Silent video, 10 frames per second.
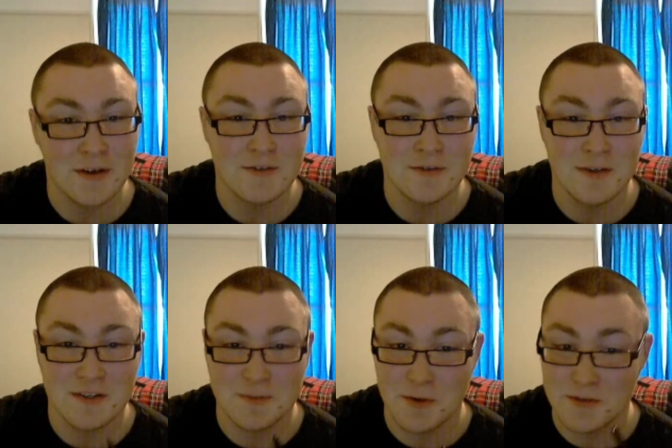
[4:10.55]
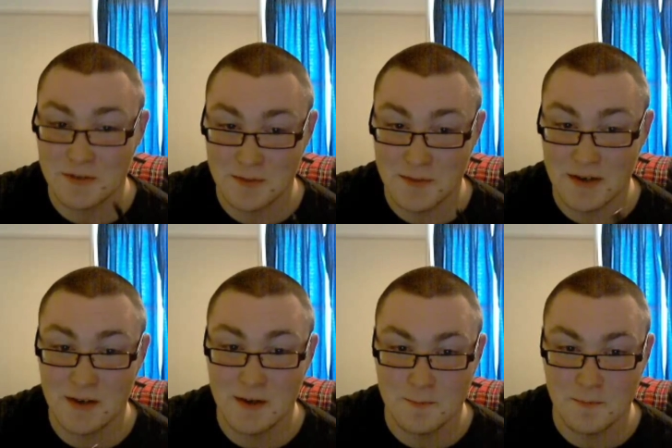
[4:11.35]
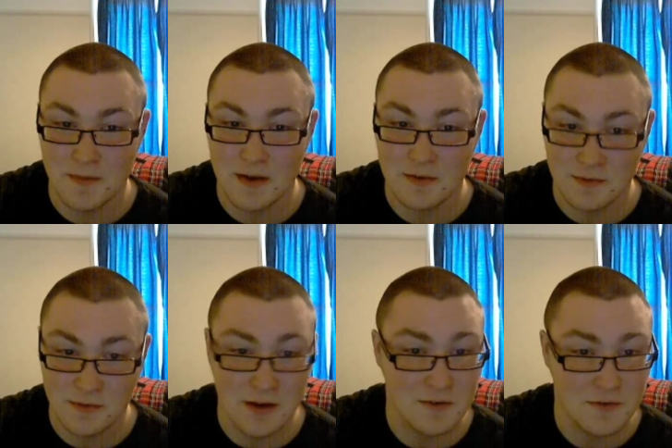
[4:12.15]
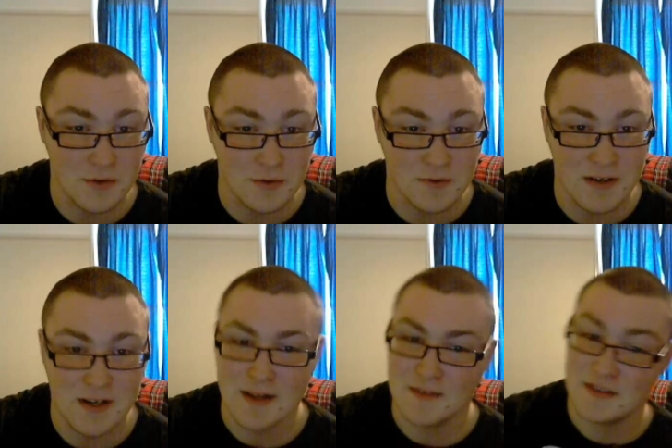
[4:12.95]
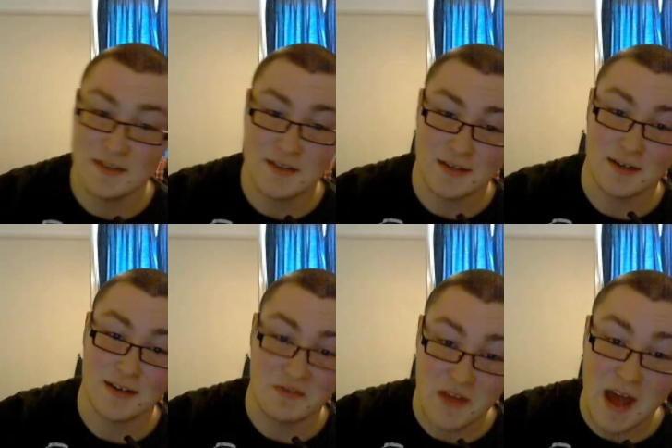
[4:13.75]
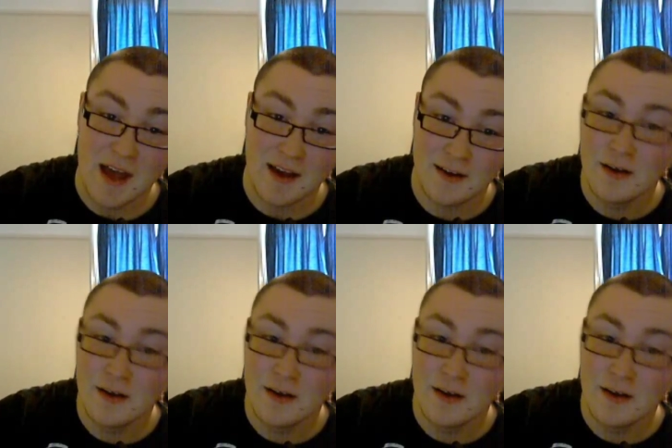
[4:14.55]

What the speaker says: I do like smokes that are a bit out of the ordinary, and this is certainly that.